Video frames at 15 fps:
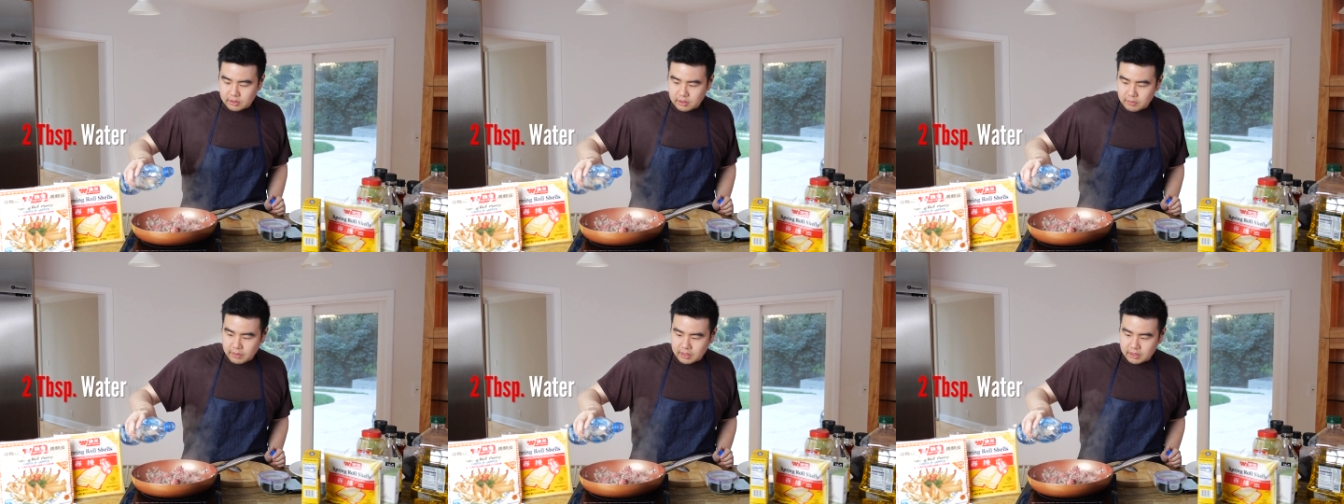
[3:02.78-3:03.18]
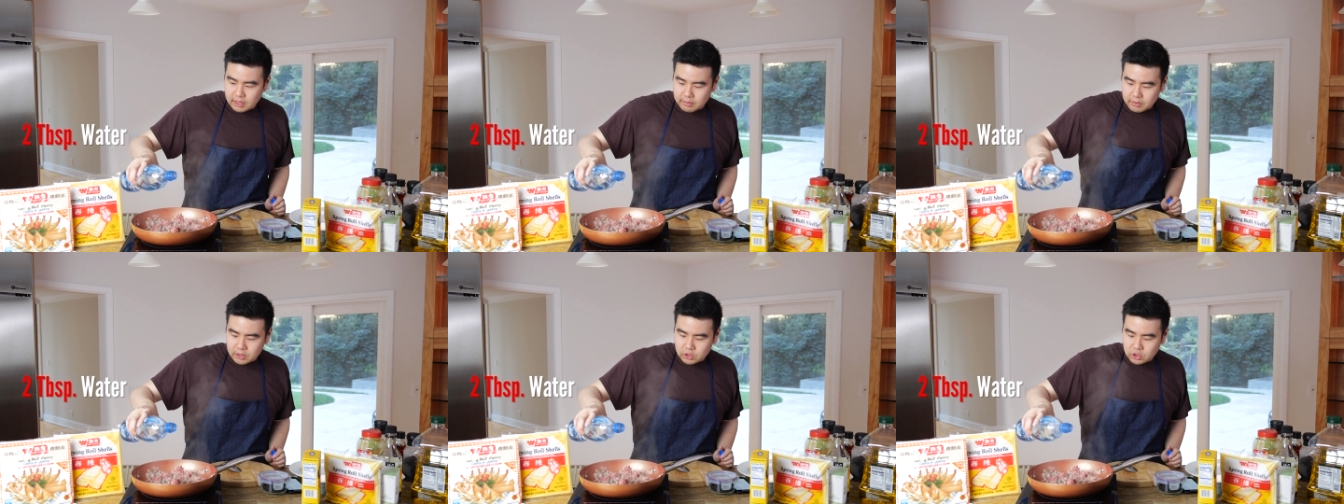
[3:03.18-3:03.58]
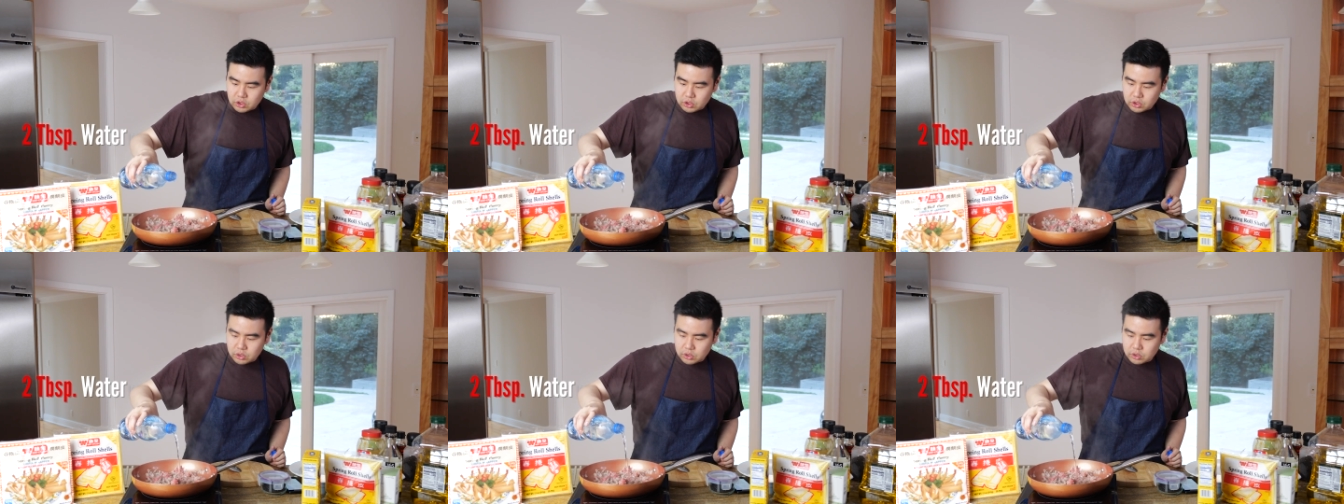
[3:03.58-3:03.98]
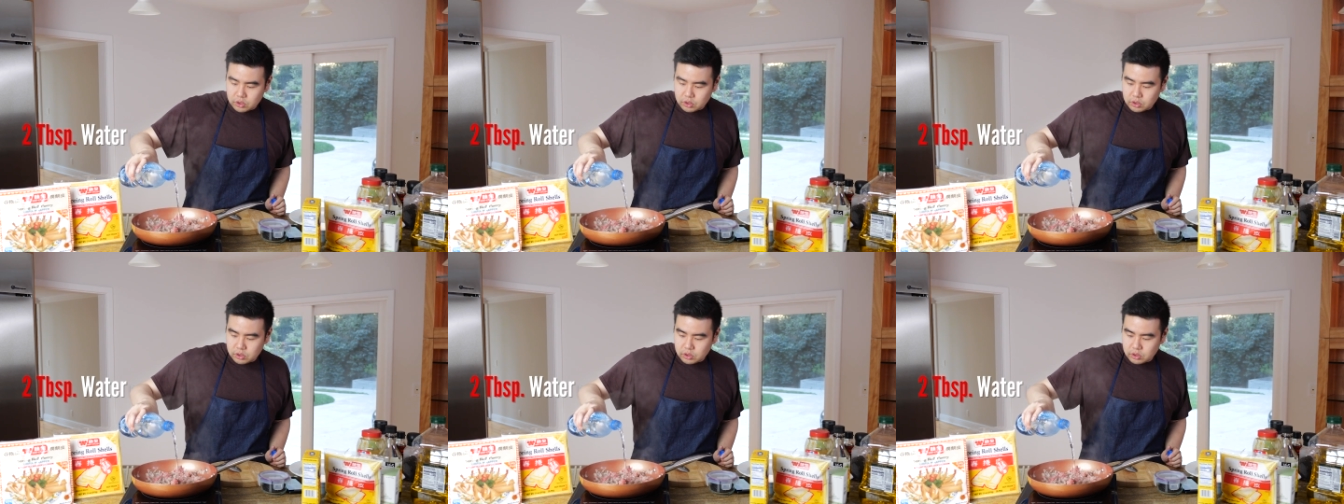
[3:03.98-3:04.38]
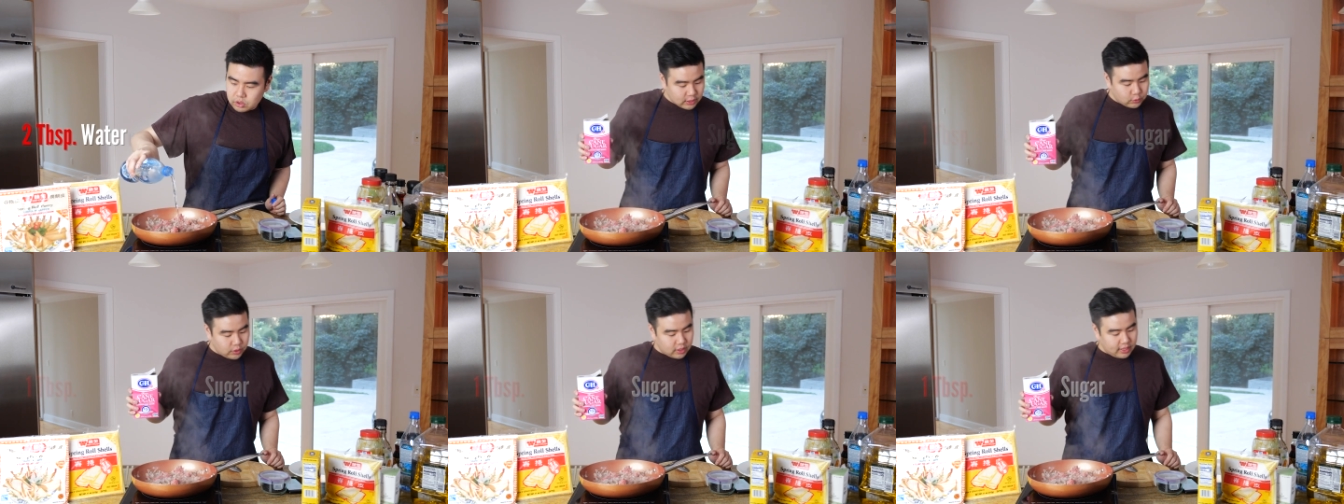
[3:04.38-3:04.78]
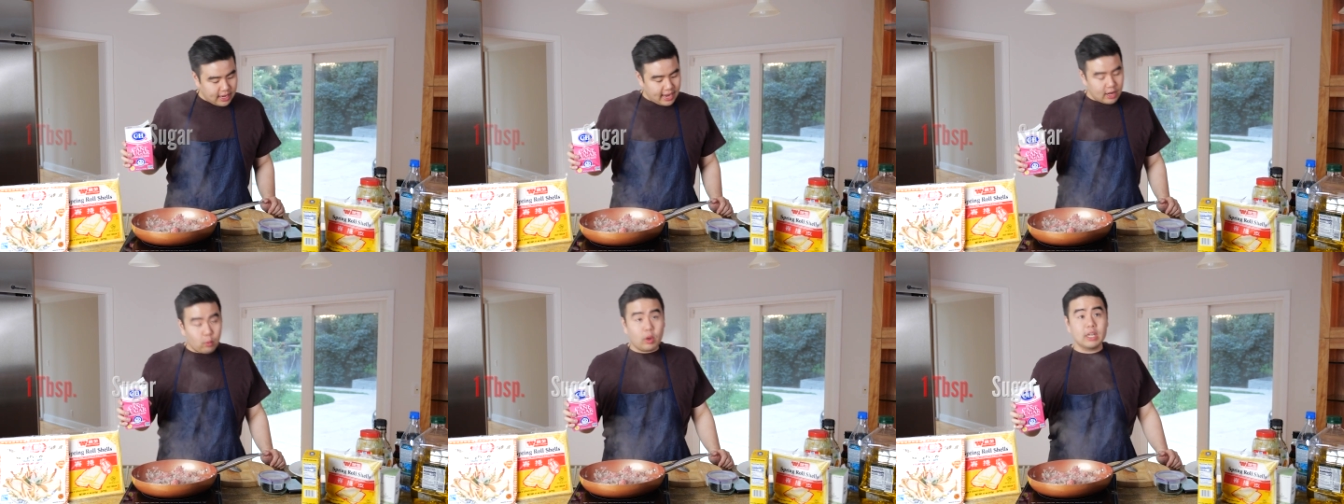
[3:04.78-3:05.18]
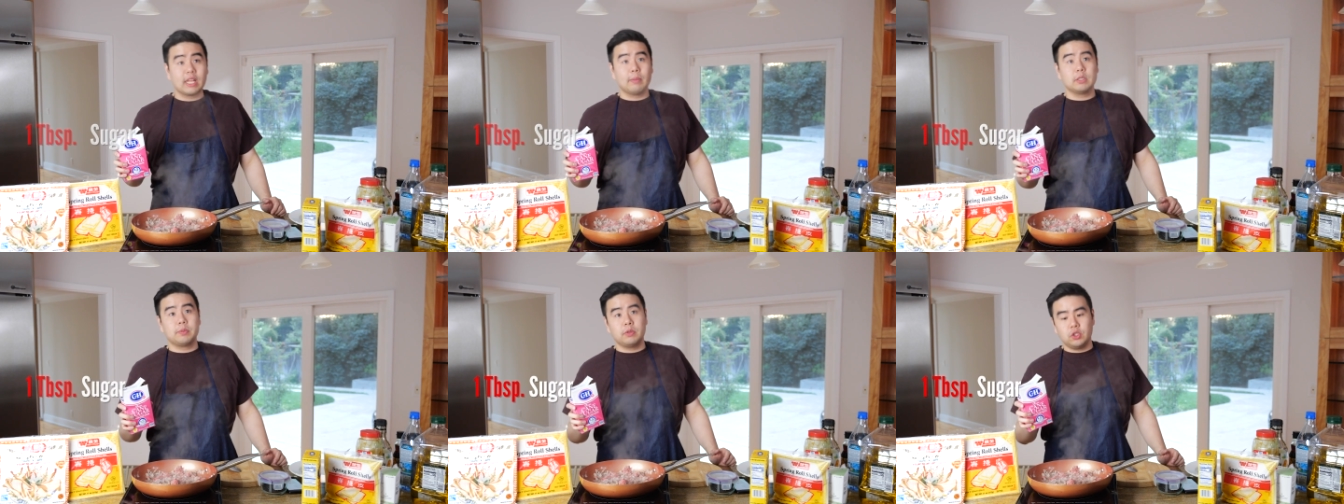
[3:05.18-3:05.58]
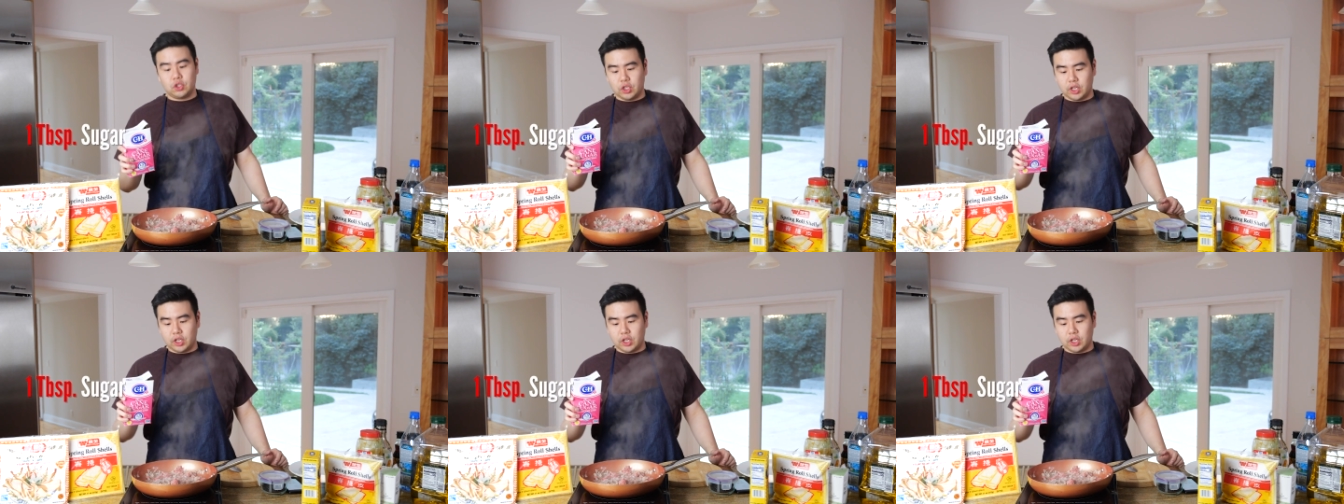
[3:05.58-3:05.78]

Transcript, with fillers: but not that much. Next, we're gonna add one tablespoon of